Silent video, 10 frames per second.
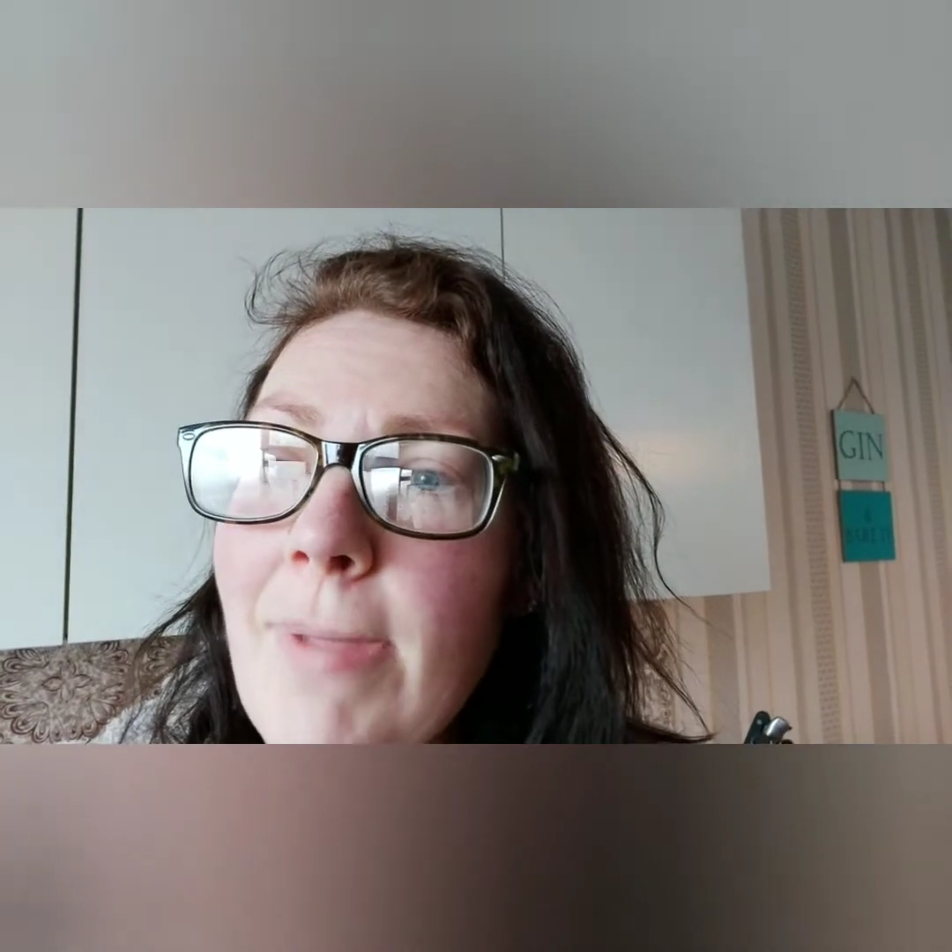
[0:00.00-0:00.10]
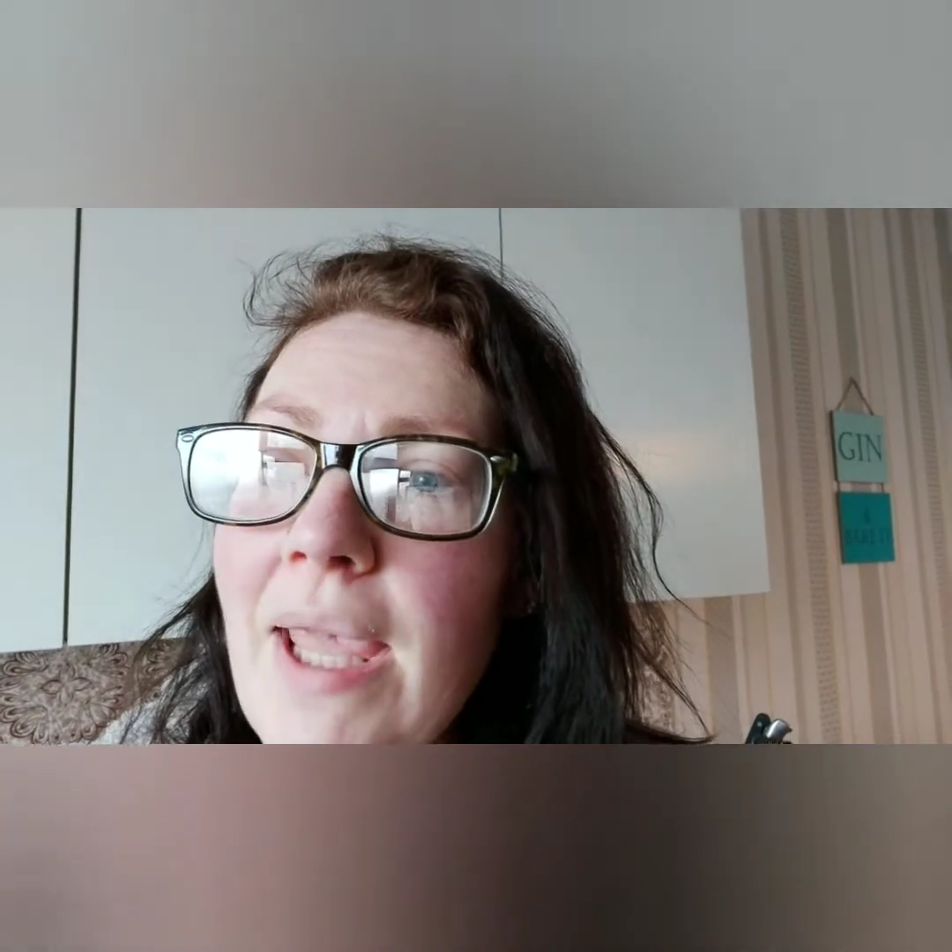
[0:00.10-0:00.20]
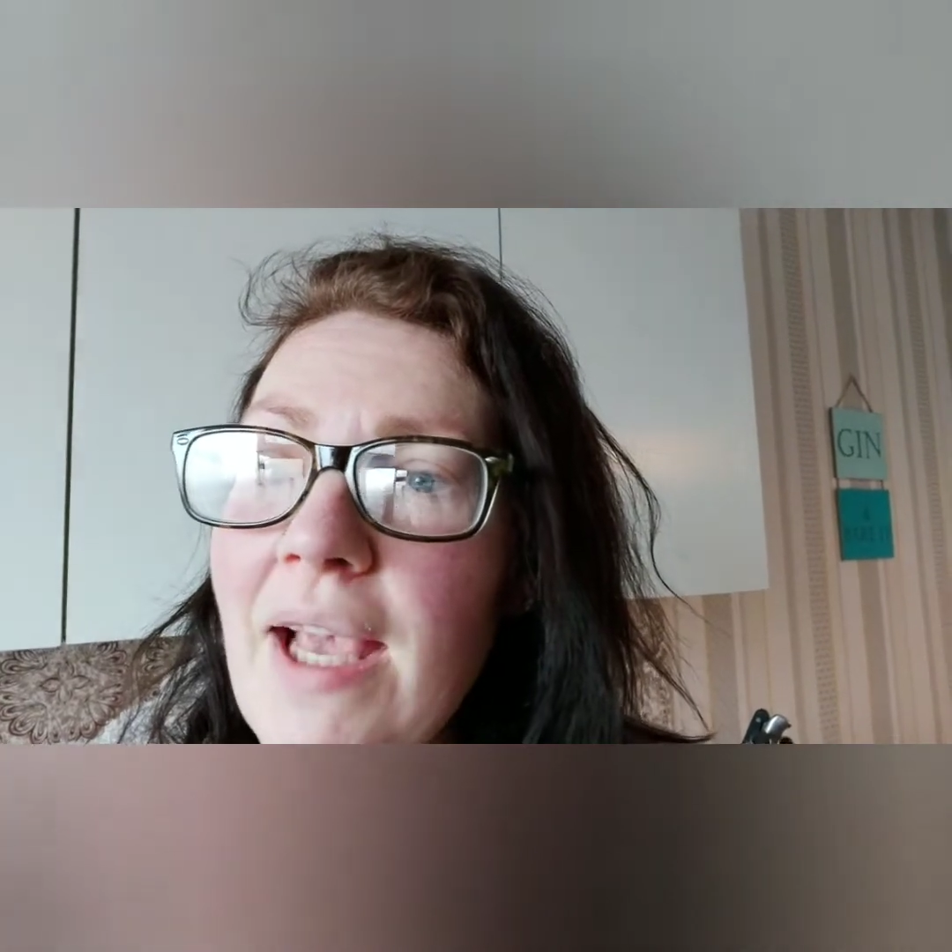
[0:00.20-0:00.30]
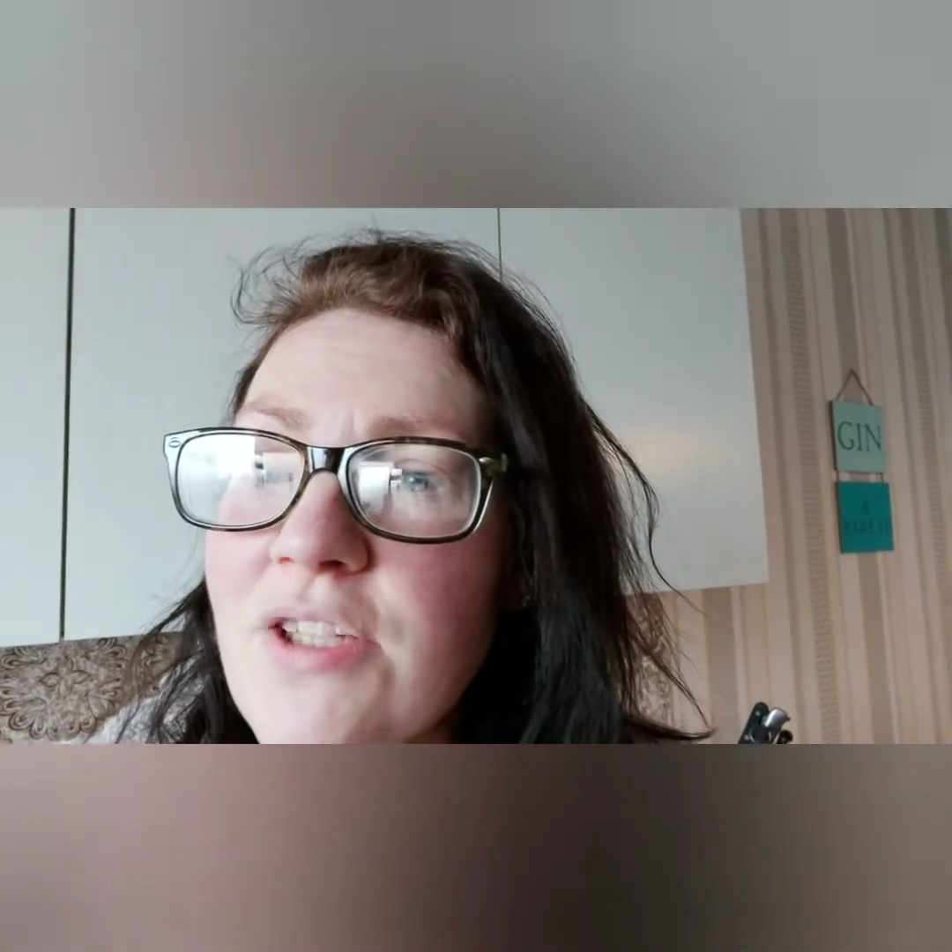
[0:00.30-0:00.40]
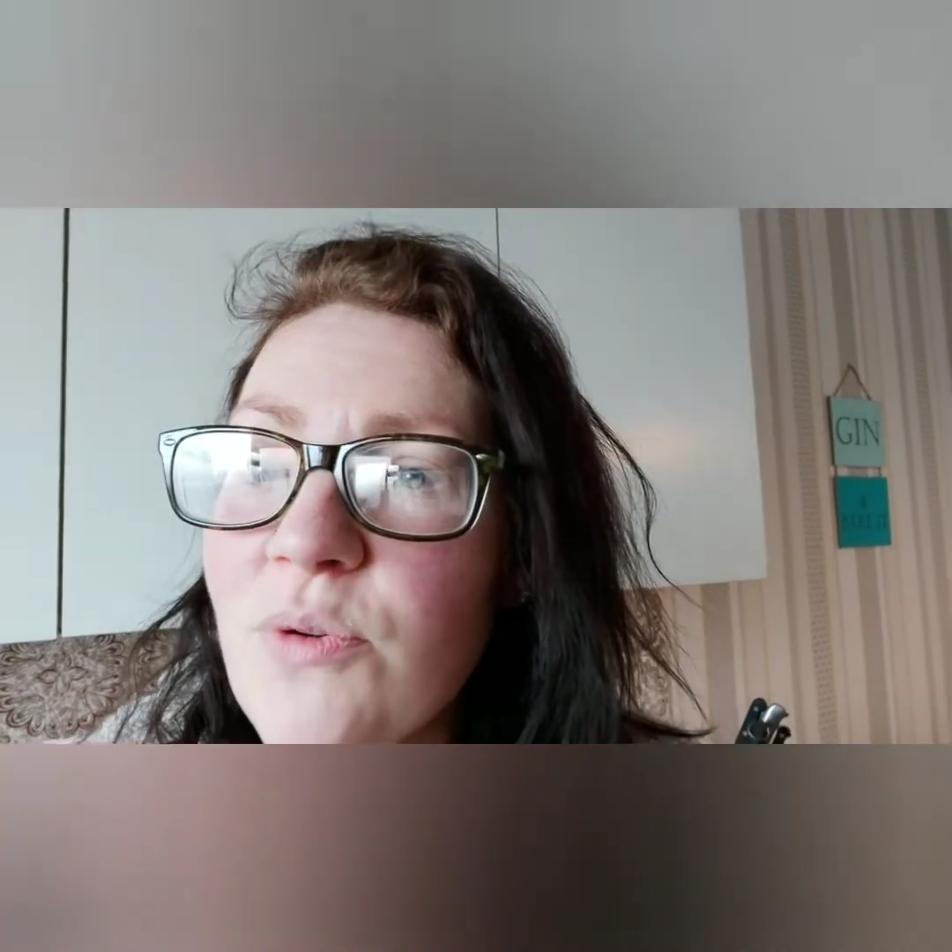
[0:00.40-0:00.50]

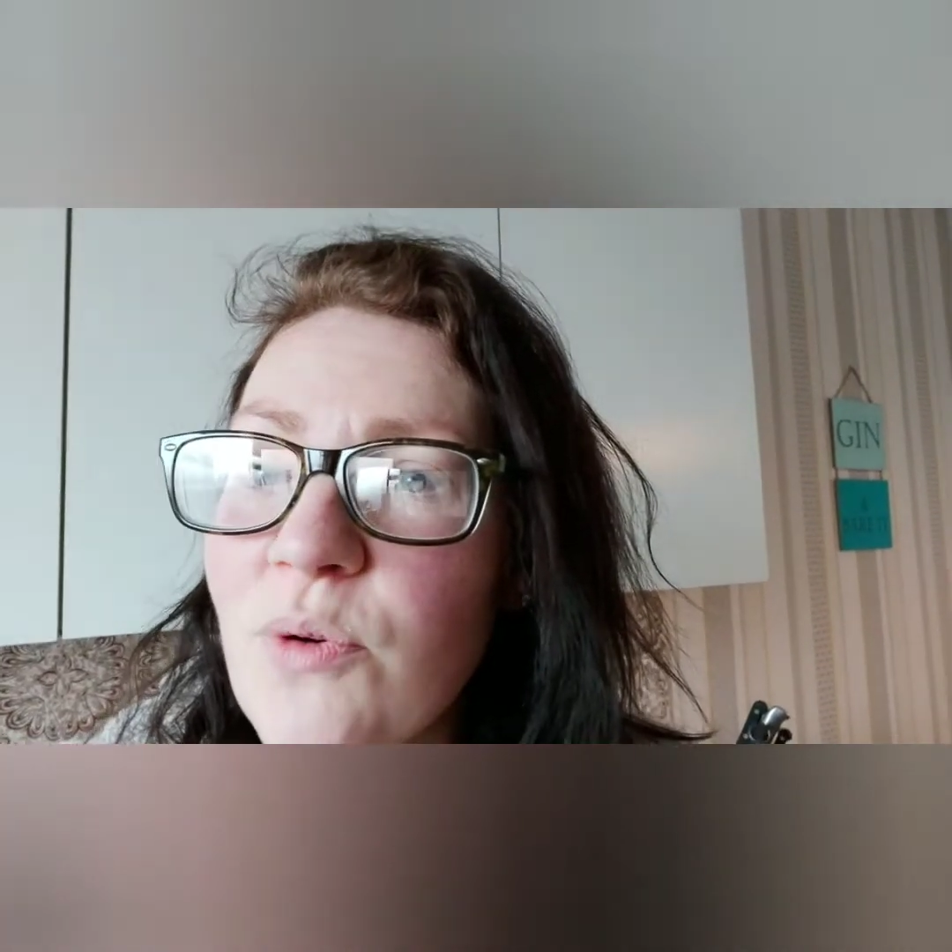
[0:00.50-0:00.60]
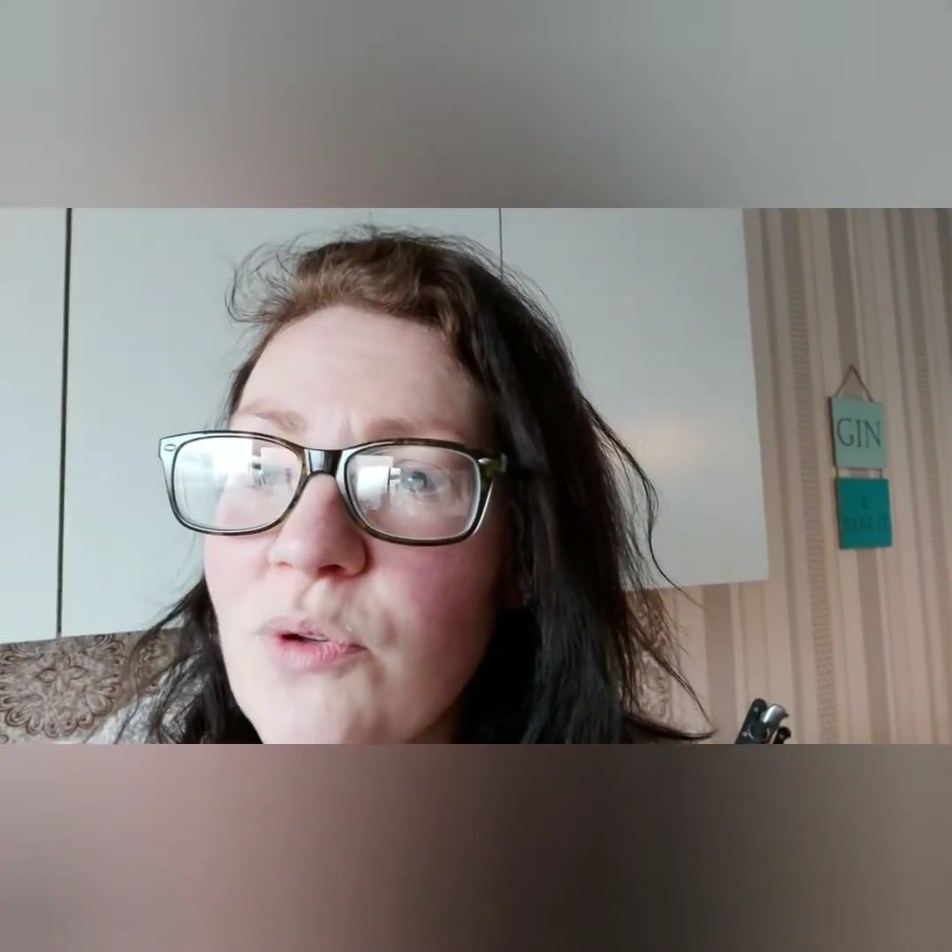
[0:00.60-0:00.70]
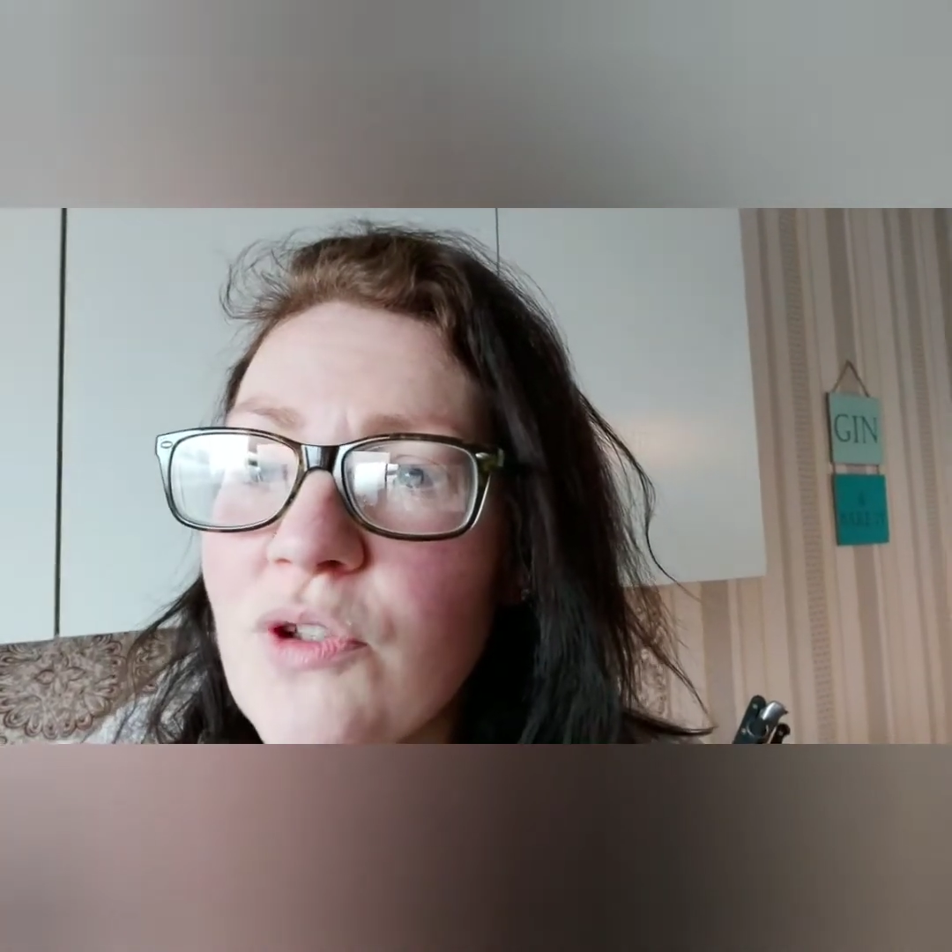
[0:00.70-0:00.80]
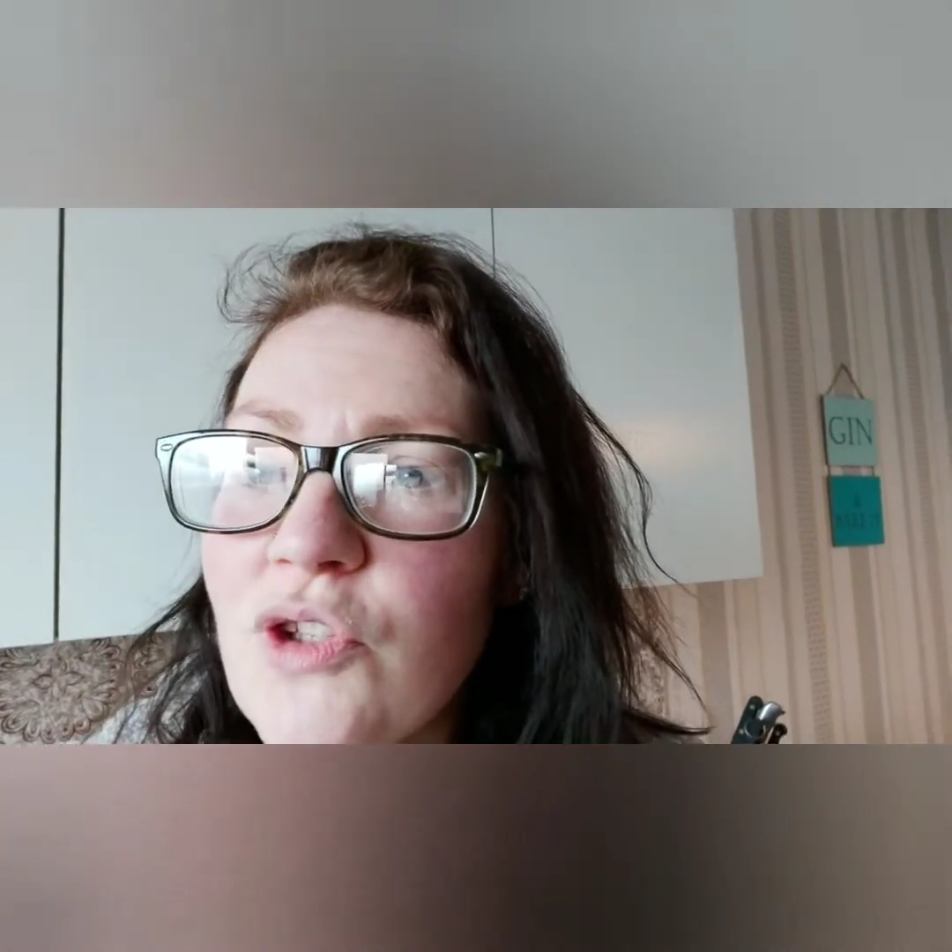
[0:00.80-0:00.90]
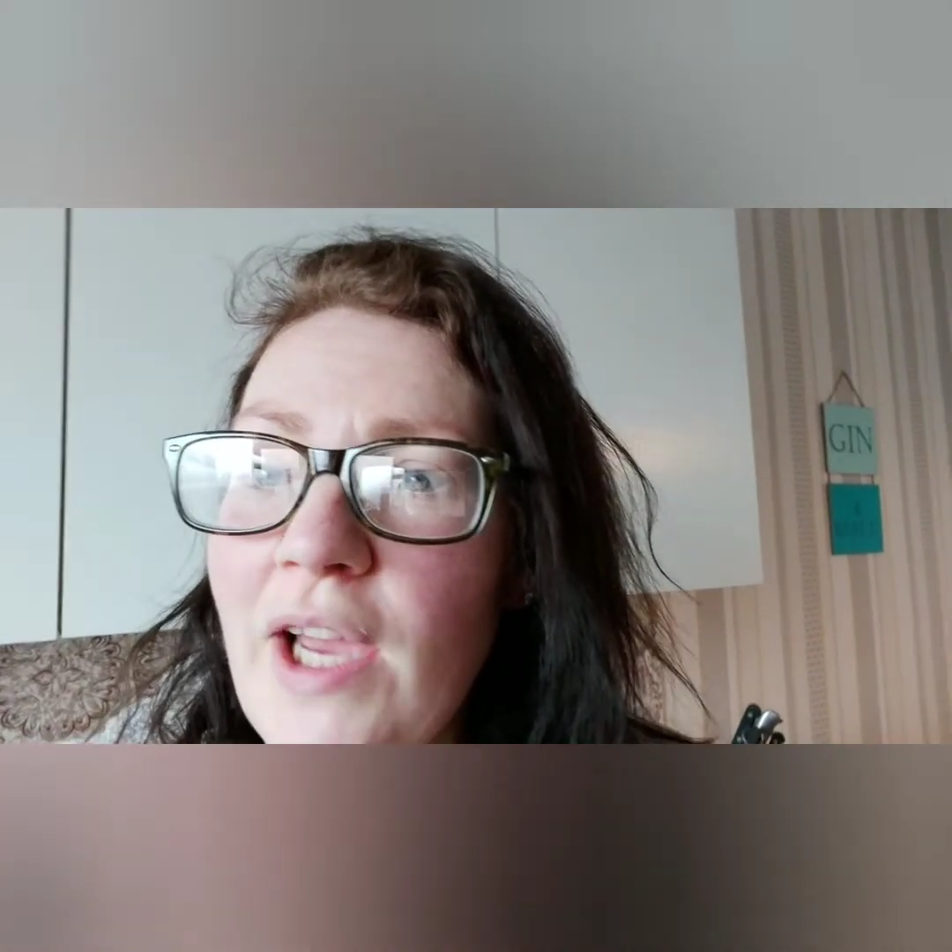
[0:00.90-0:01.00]
yeah, so I'm
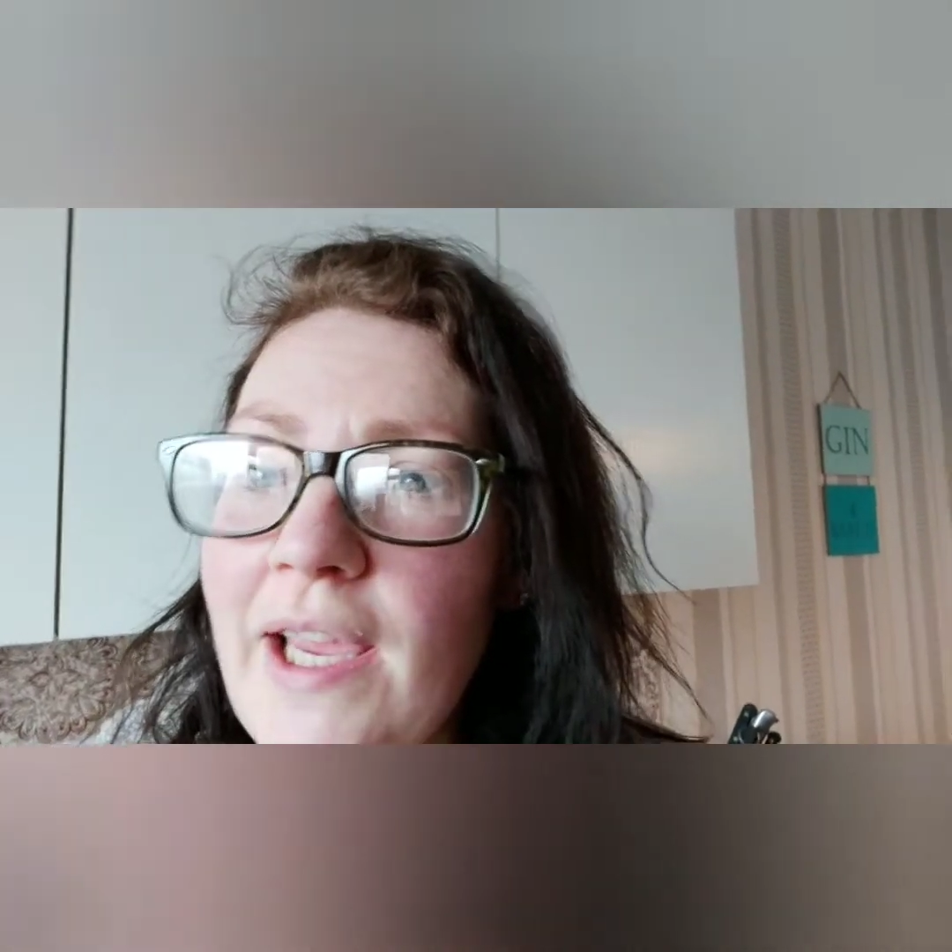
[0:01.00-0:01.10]
gonna try